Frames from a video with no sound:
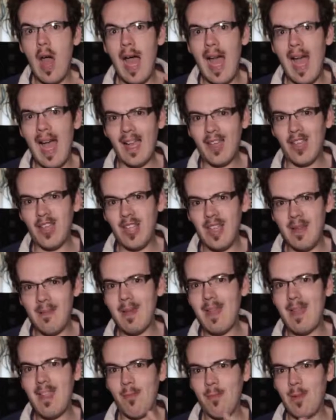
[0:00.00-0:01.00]
Actually,
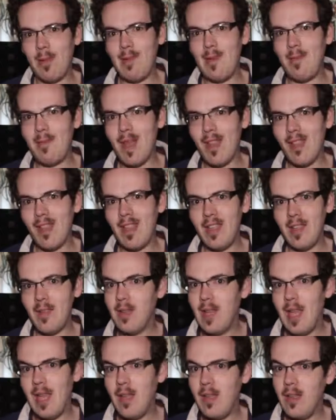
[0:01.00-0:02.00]
mate, it's probably best that you
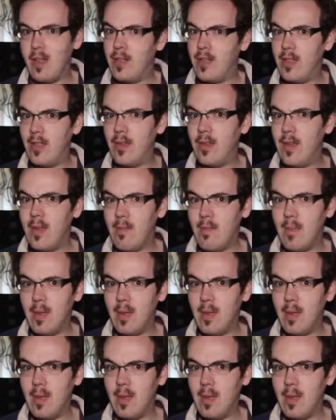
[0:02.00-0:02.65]
let her do it,